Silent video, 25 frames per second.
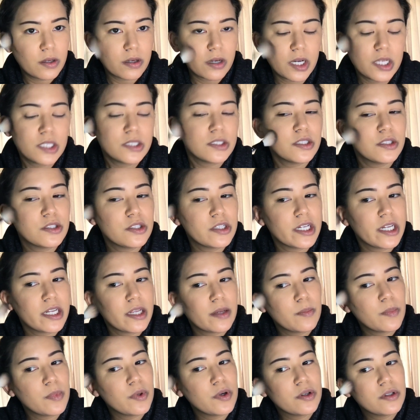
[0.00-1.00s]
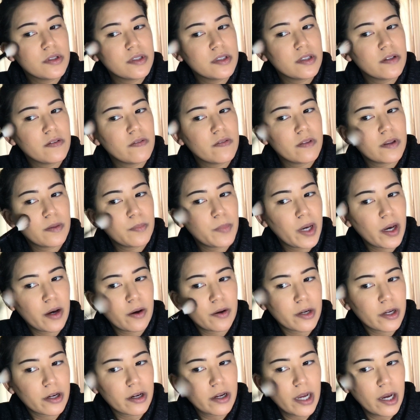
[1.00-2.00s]
concentrating most of the
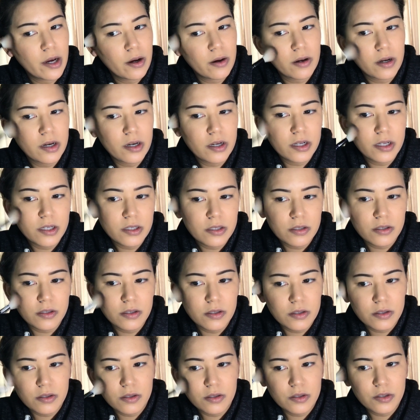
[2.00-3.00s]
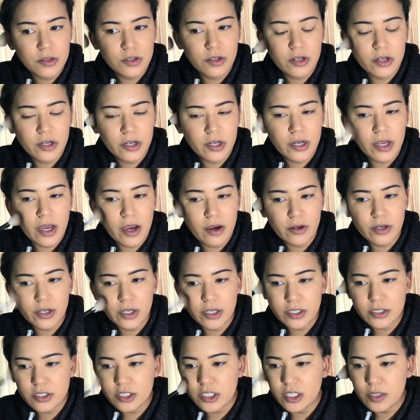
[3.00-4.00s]
powder out on your
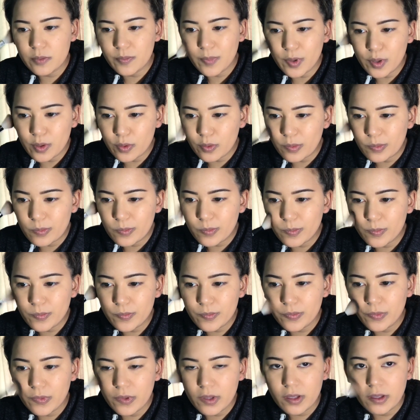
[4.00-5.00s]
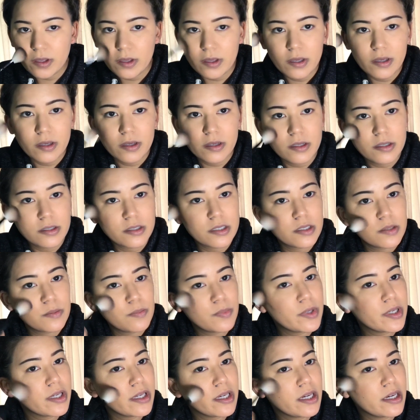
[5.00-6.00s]
outer cheekbone.
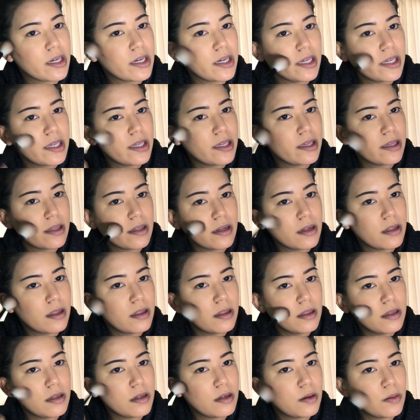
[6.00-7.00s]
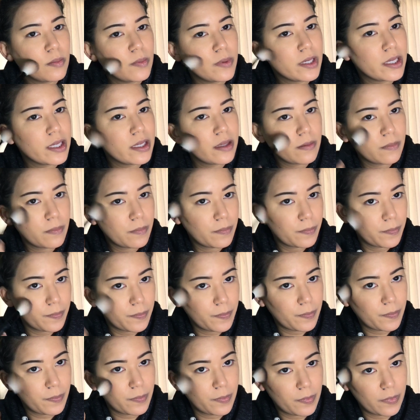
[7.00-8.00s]
Just bringing it in a little bit
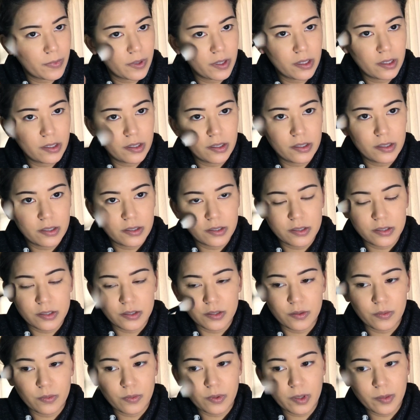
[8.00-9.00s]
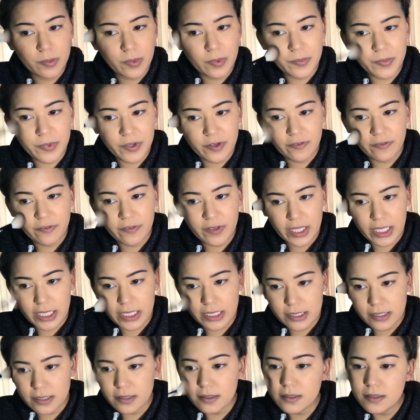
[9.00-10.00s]
to warm up your
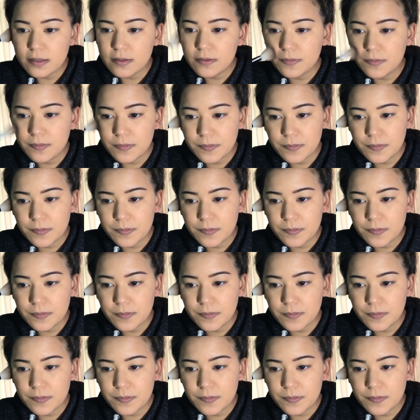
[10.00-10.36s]
face.